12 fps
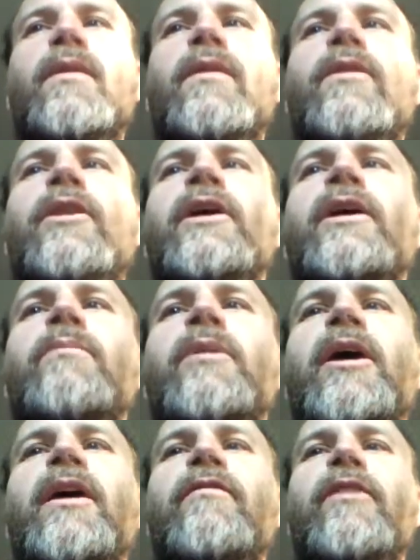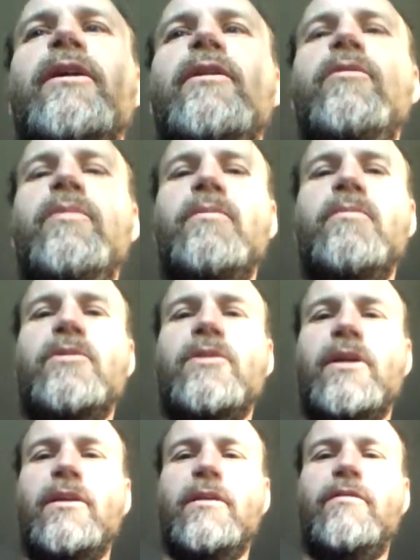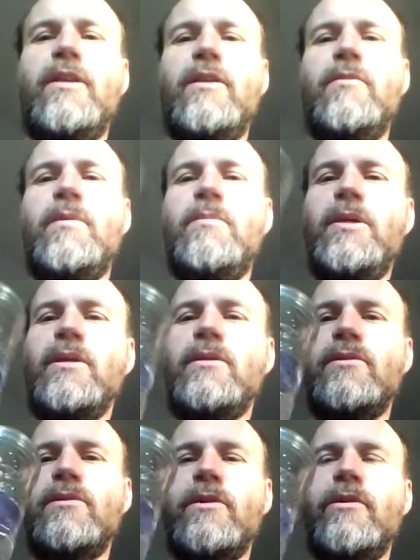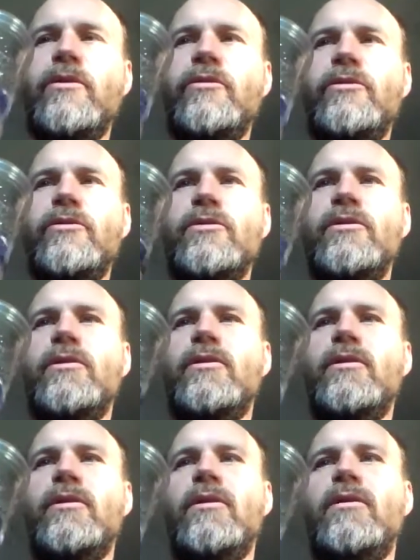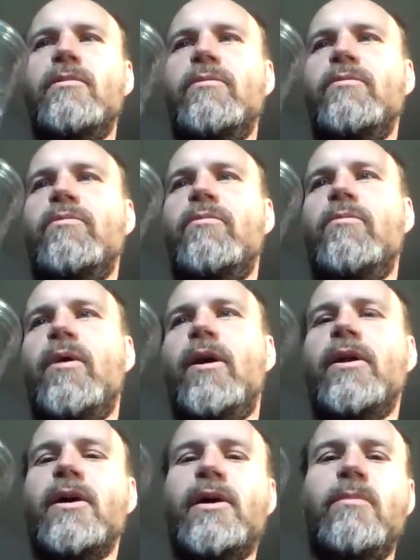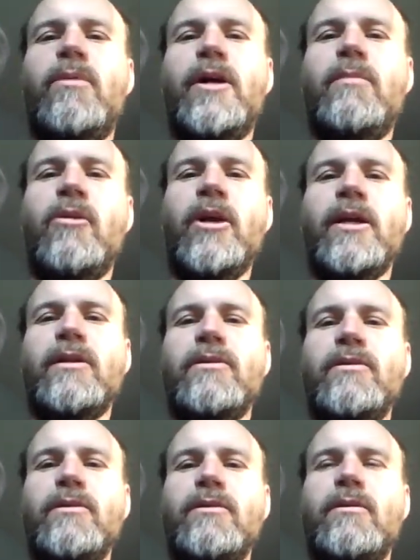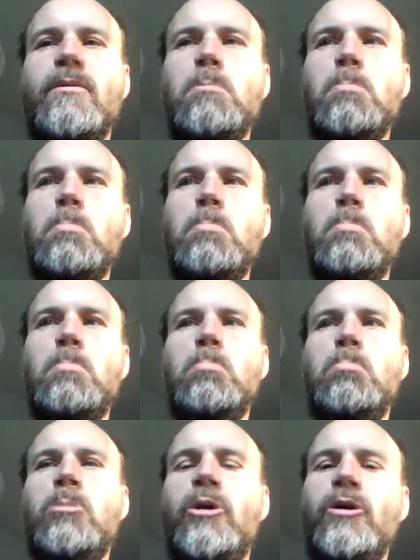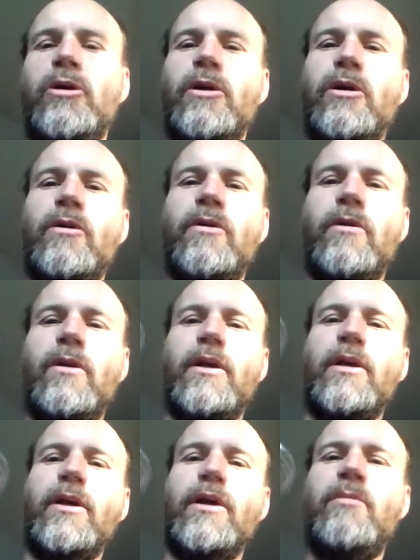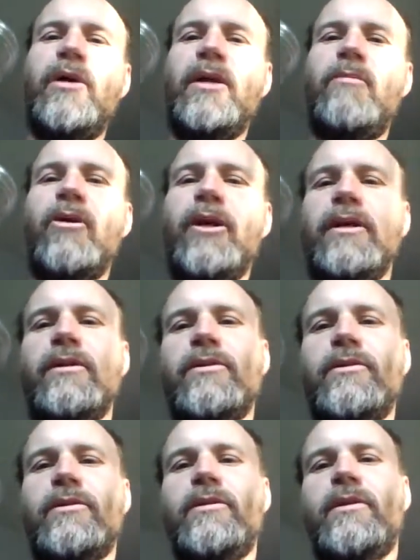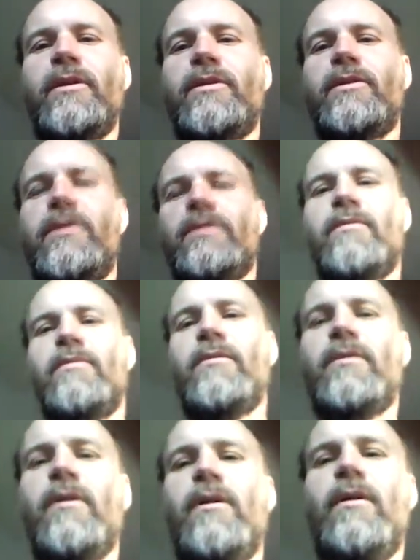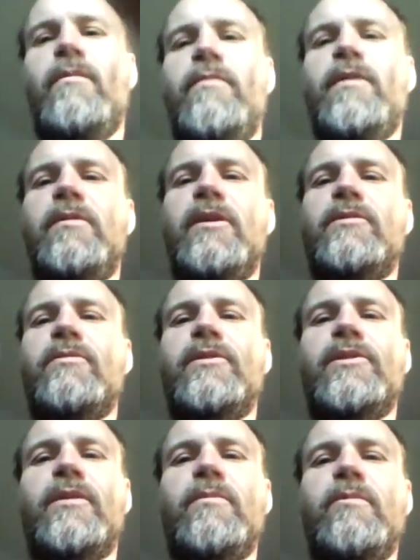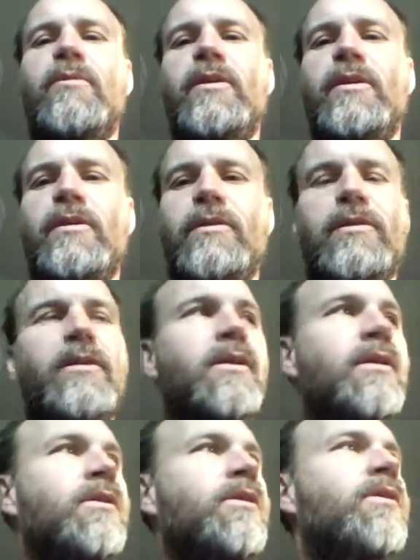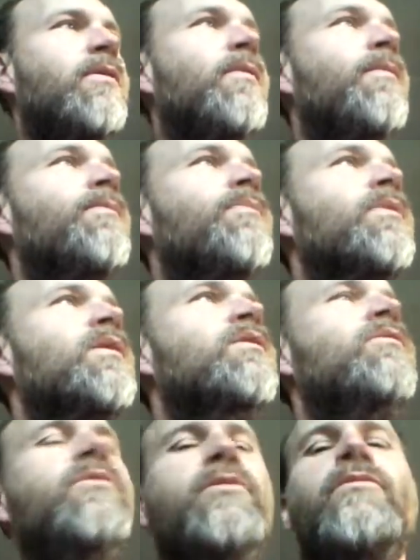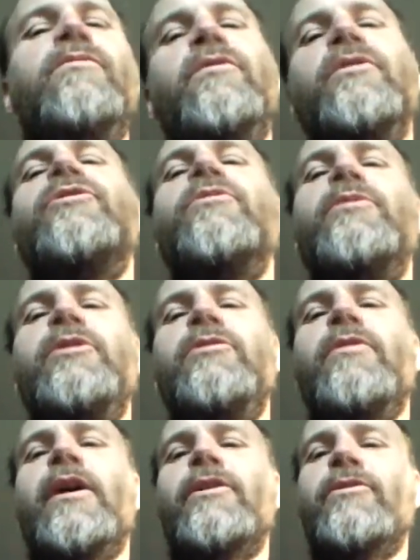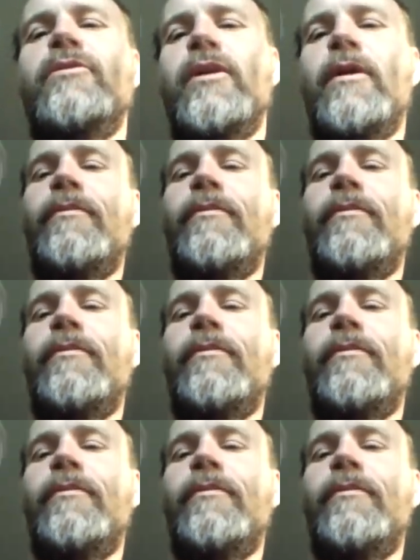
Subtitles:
think and behave like humans, like living human beings. They're just unoccupied brains. There you go. Unoccupied brains. Maybe that's what a zombie really is. I don't know. It's up to you, actually.